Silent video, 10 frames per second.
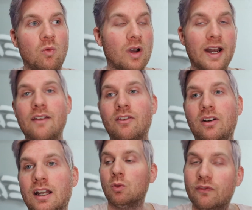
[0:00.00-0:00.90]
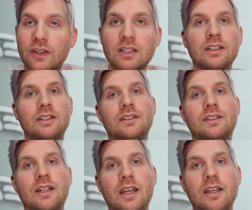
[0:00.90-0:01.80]
whatever. We're feeling good
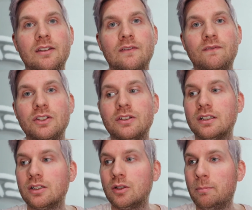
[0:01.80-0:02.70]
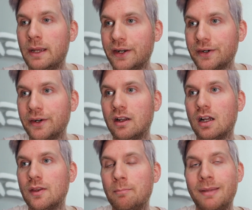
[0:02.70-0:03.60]
today, feeling a little better
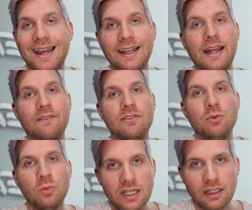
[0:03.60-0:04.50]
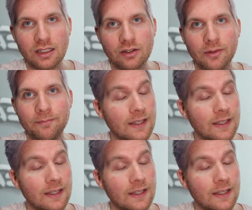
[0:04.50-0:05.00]
on the back half of the week here.